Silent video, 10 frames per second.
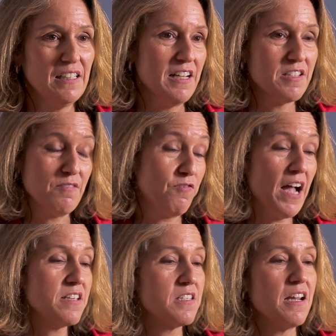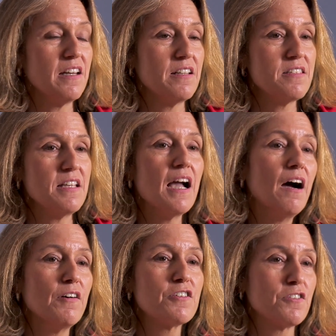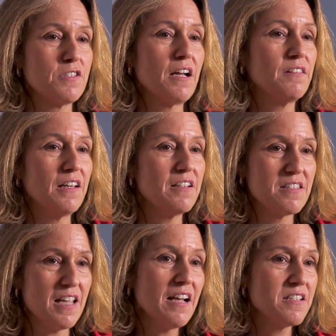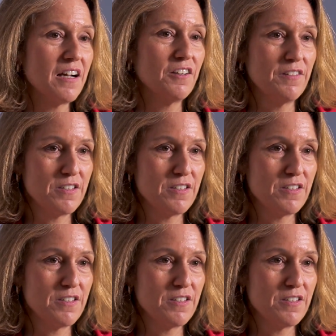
It's fascinating to see how it turns out that it's satire